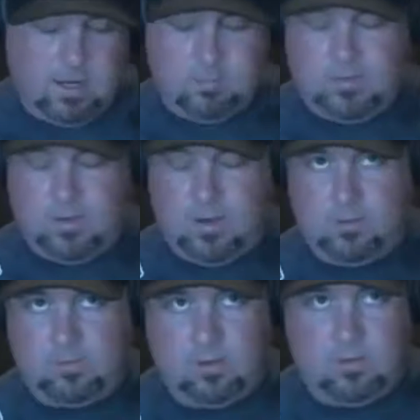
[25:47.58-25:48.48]
an upset
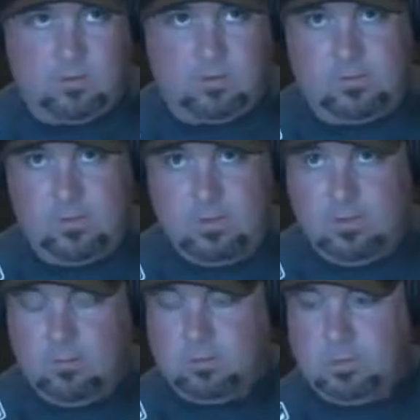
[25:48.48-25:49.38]
as far as
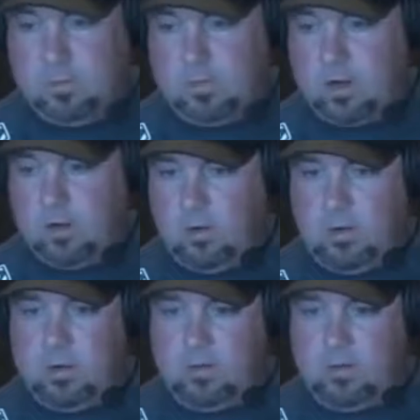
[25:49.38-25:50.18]
most people thought. I mean,